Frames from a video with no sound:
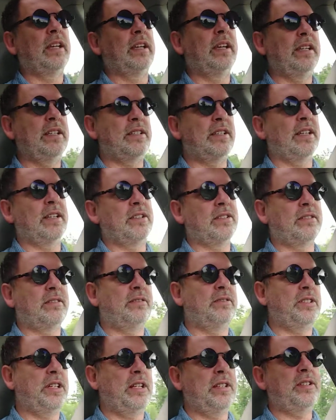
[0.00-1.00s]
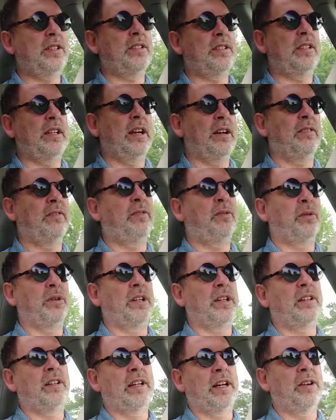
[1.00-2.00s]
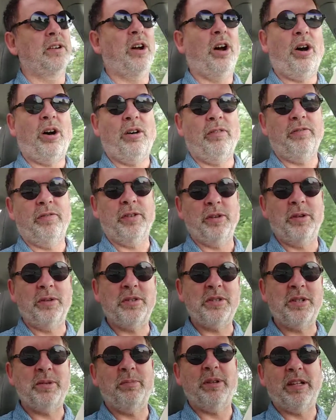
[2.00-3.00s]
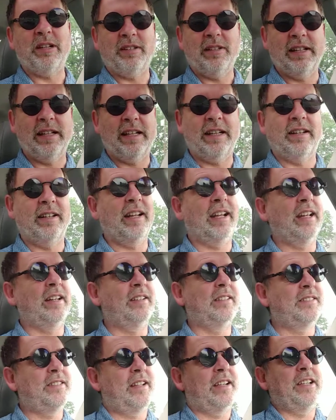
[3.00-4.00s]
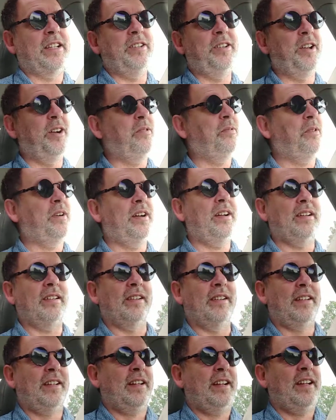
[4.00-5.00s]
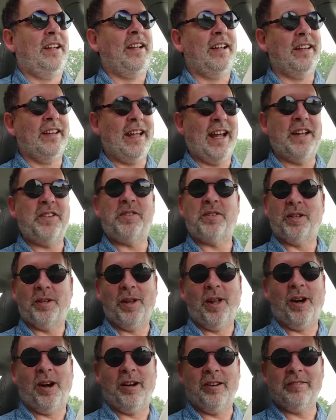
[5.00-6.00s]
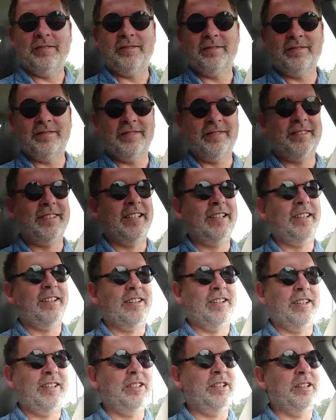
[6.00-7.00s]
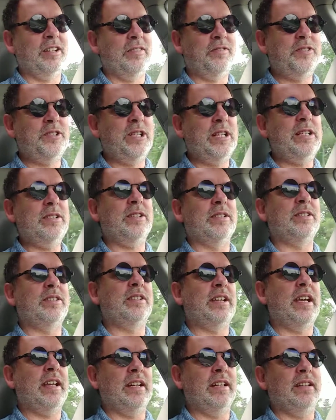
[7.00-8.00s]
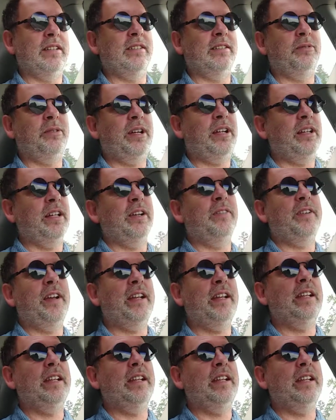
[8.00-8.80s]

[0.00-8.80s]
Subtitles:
He says, Jesus therefore declared all foods to be clean. And it's like, you know what? That's the law. If Jesus said it, well, if